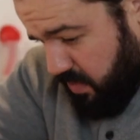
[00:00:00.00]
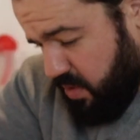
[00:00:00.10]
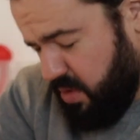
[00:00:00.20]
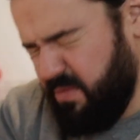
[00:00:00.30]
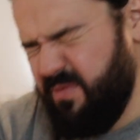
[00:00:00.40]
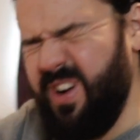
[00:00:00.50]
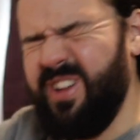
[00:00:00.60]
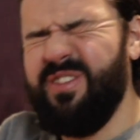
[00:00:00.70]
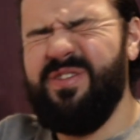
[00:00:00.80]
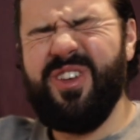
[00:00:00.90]
Oh,
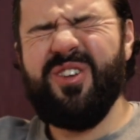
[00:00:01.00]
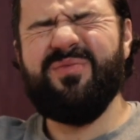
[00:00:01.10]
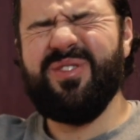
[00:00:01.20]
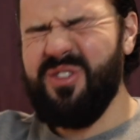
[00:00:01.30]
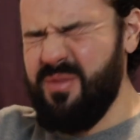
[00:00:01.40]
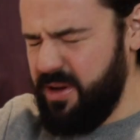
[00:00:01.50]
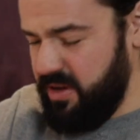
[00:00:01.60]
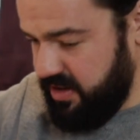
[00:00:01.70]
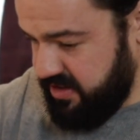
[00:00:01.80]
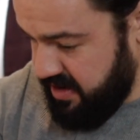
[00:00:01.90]
fuck, the fume's doing my
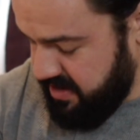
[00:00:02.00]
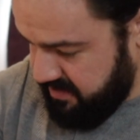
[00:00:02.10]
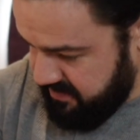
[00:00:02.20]
eyes in.